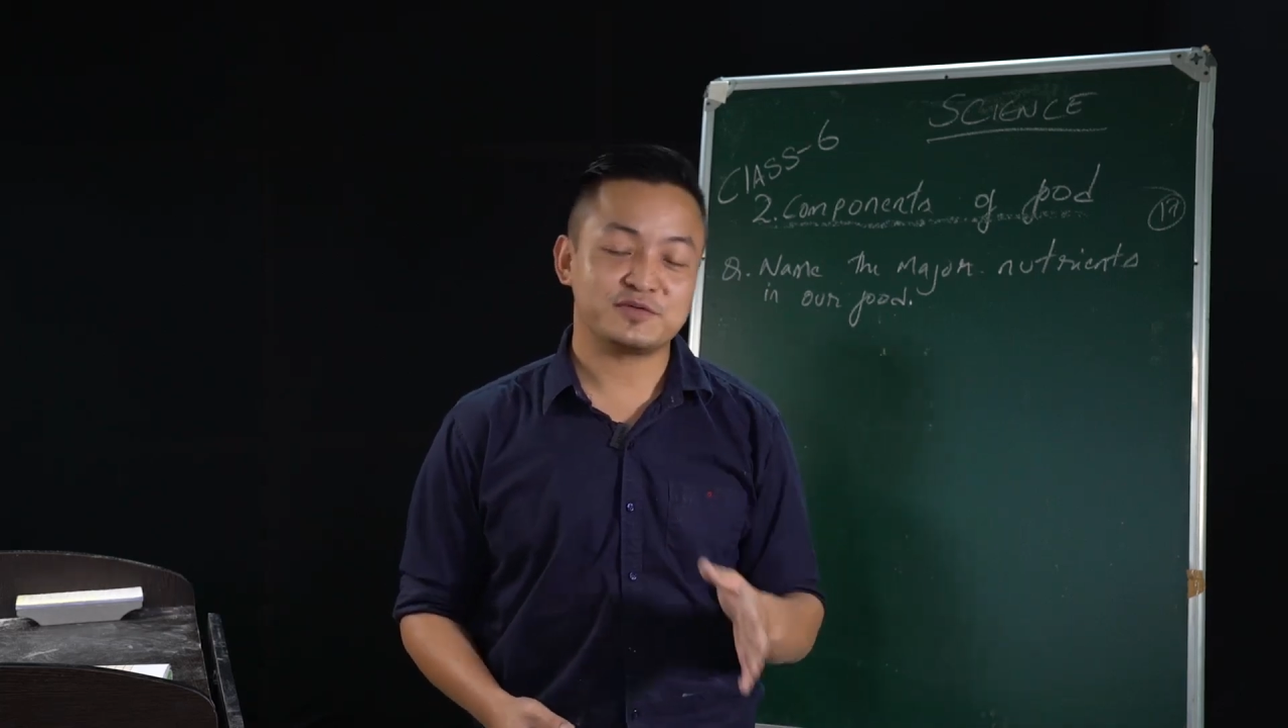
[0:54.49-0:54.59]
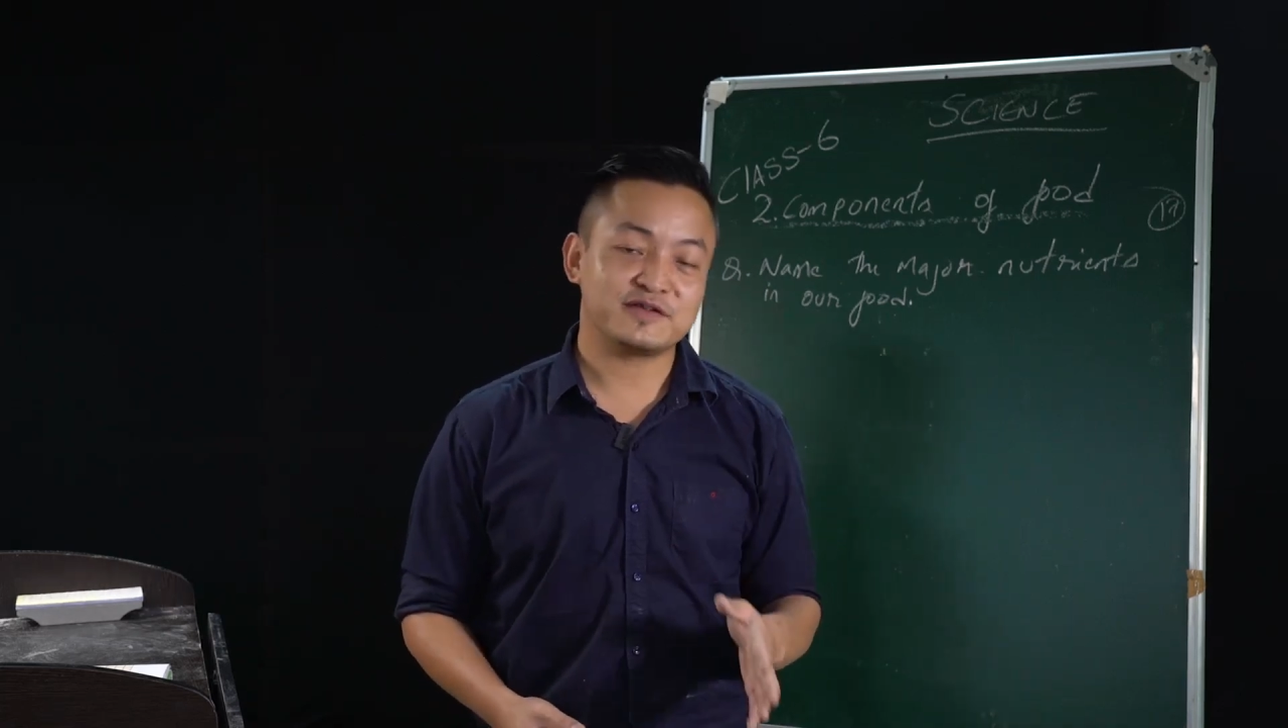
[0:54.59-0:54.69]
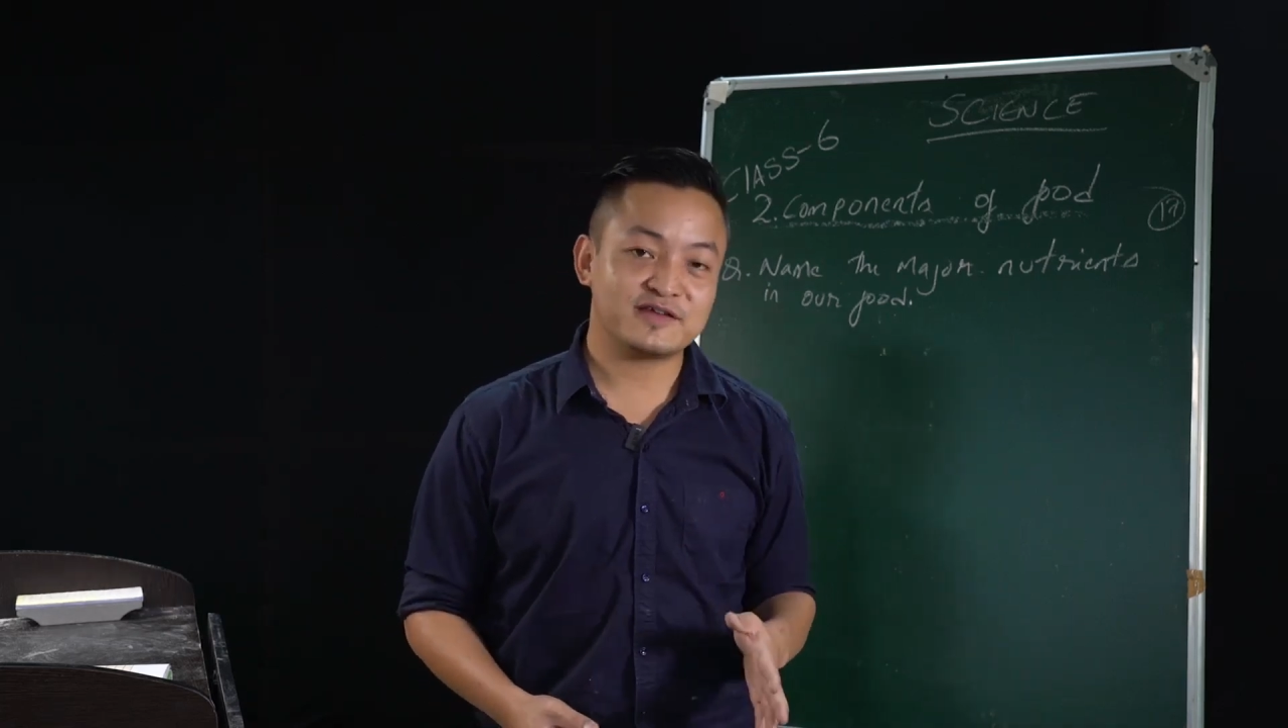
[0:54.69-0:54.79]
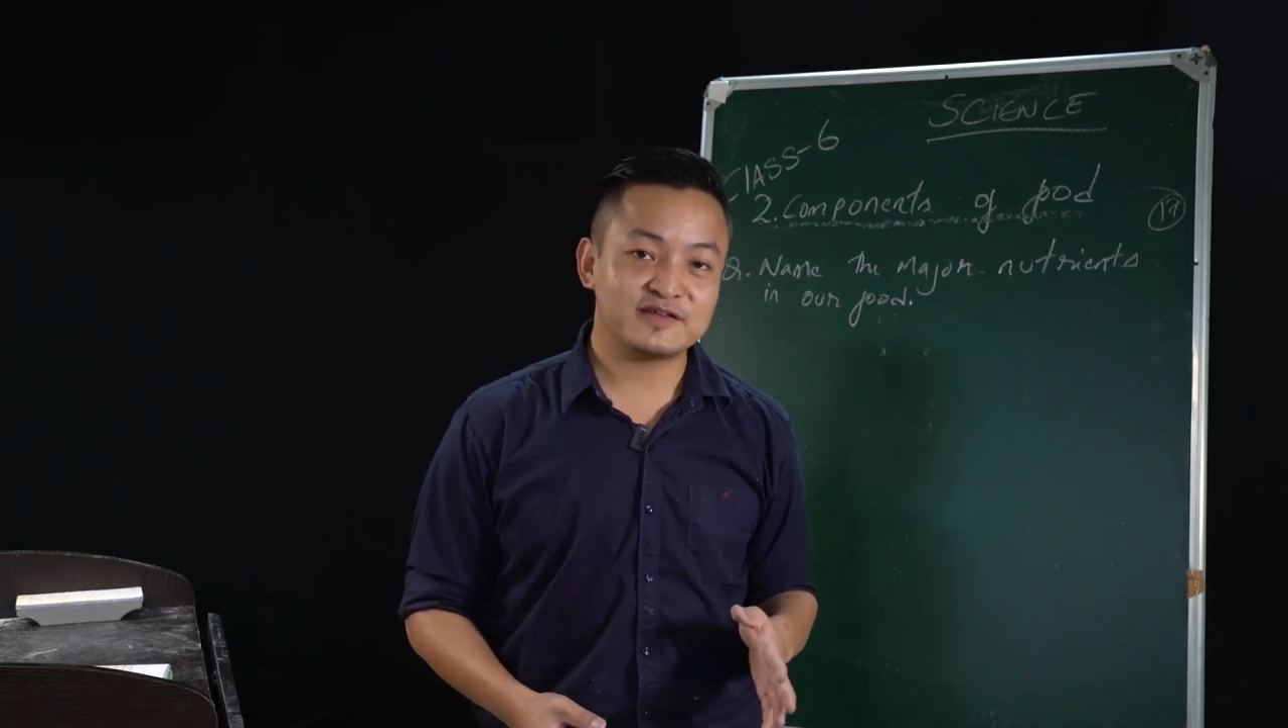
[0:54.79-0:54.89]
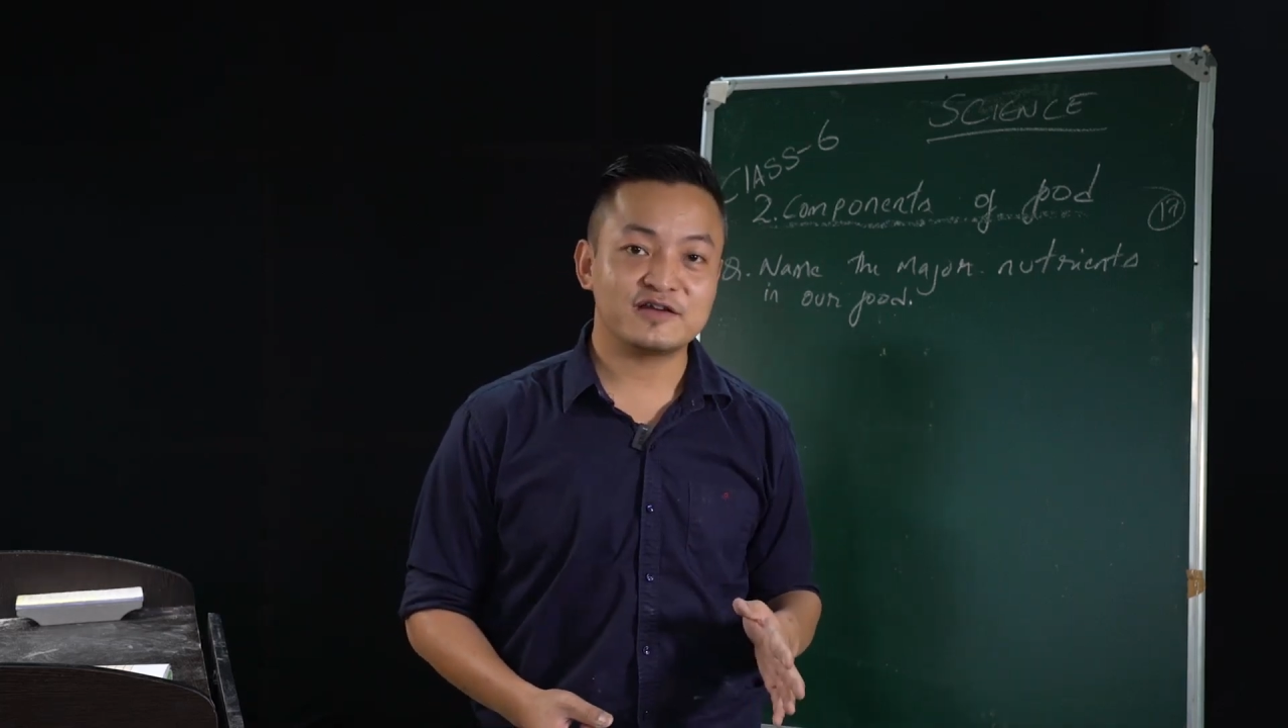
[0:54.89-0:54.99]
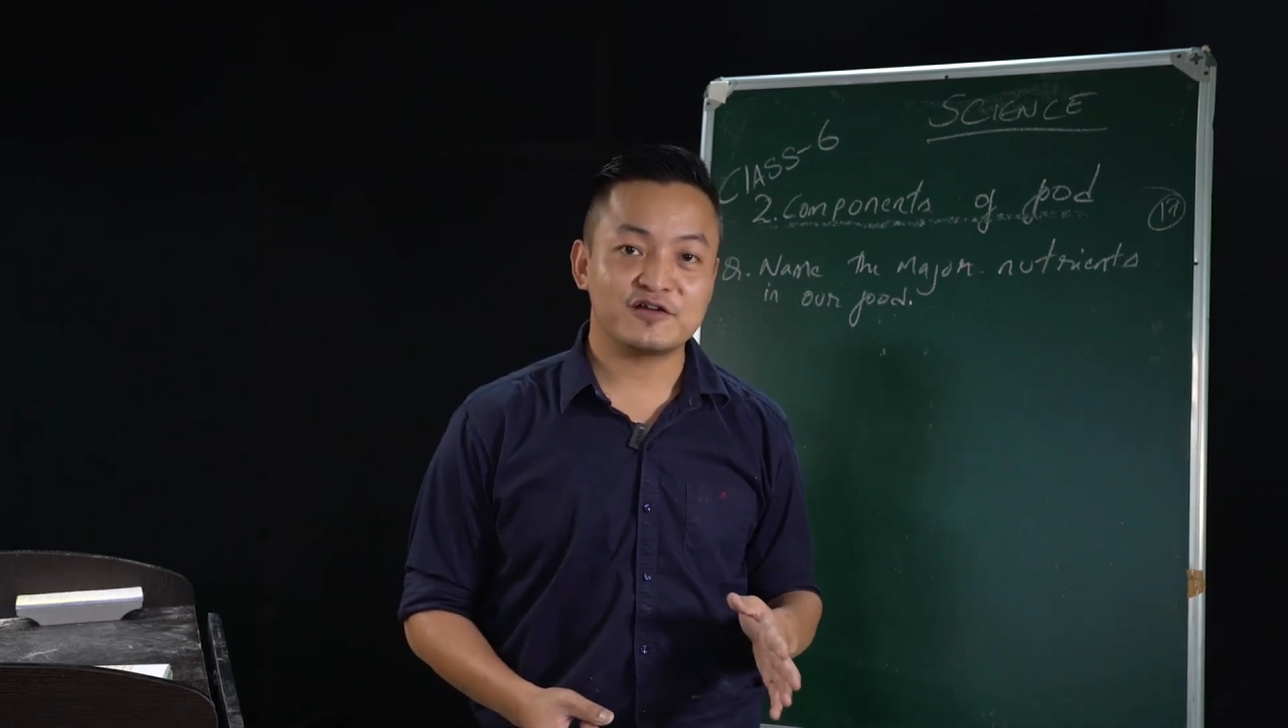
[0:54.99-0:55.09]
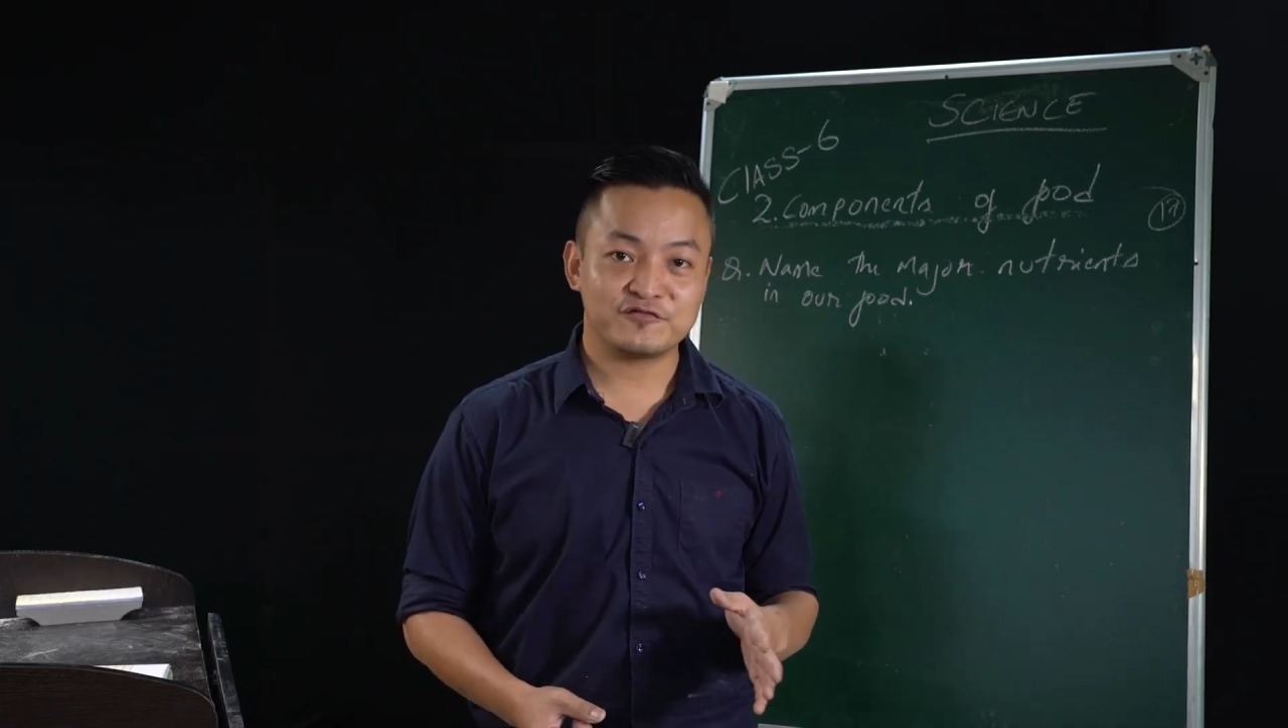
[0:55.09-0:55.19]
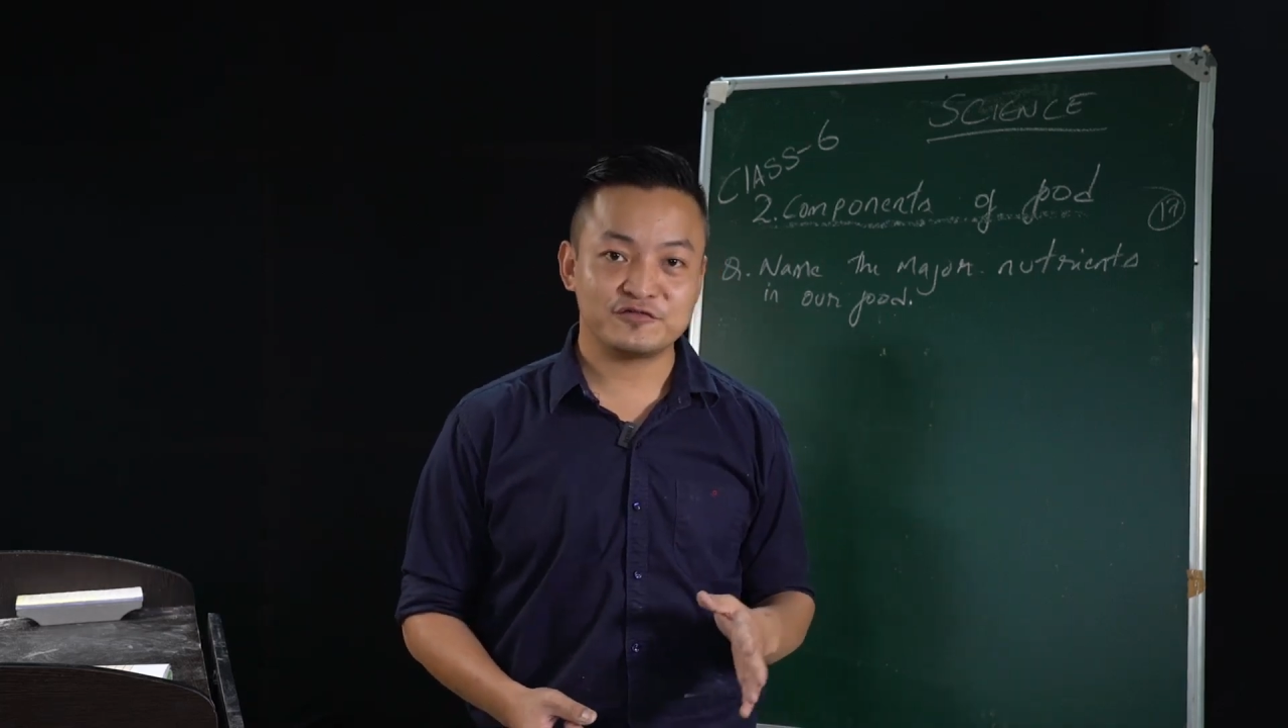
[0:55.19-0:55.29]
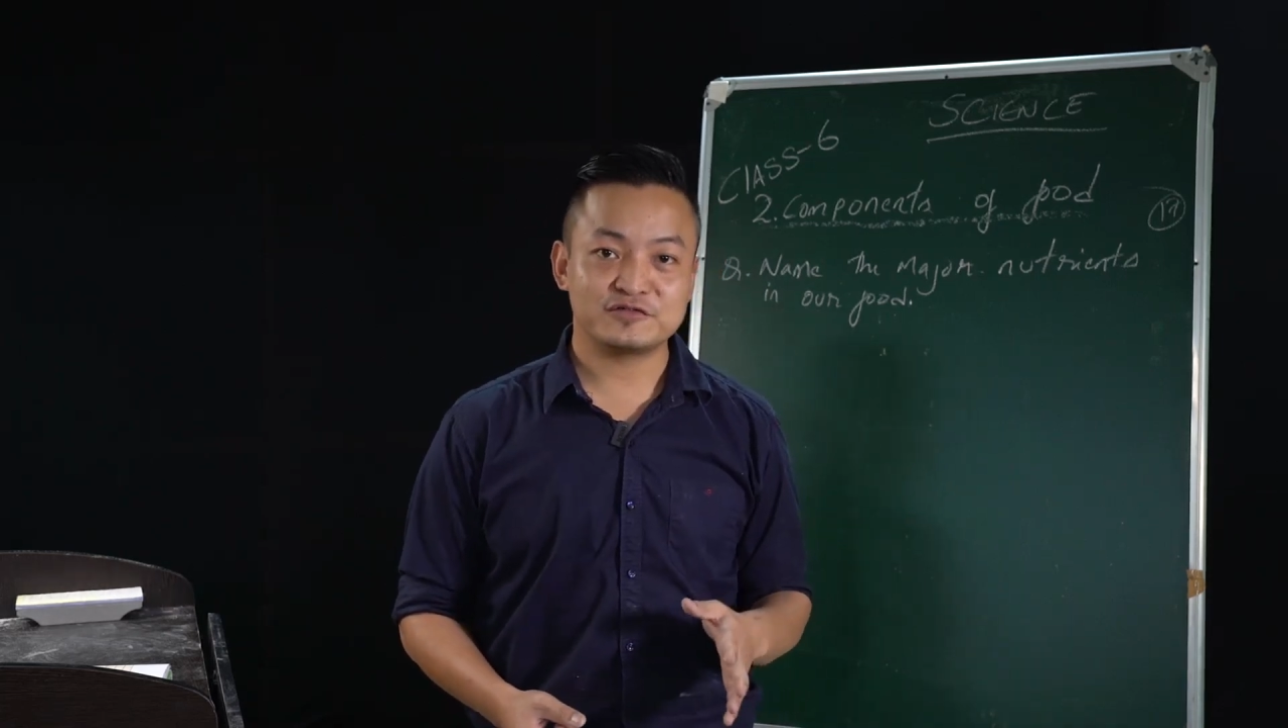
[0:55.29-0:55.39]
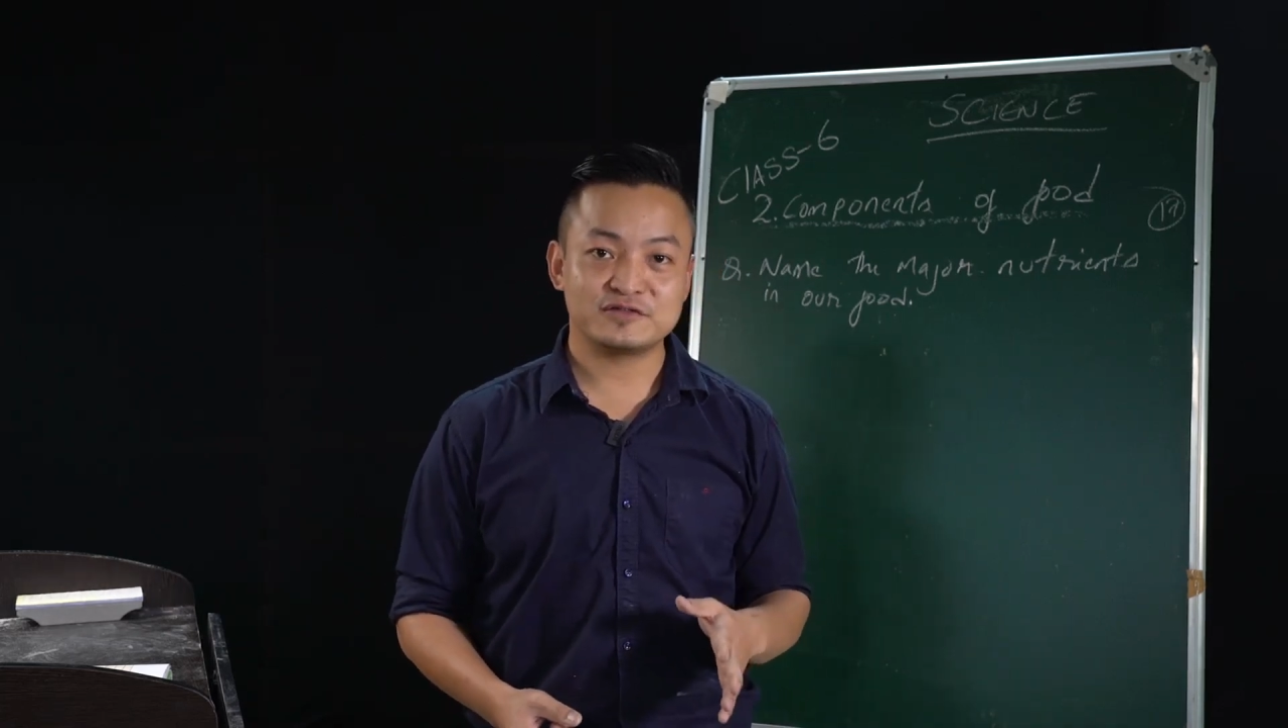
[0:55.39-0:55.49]
present in our
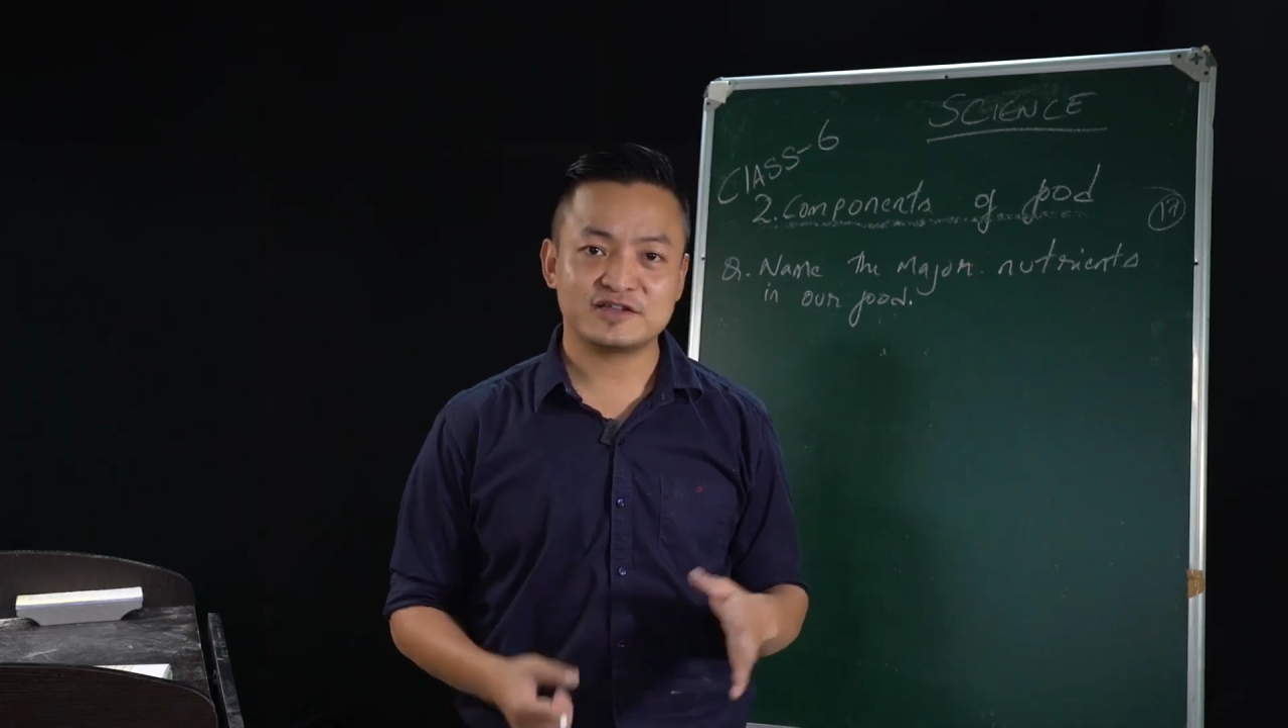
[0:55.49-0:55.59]
food.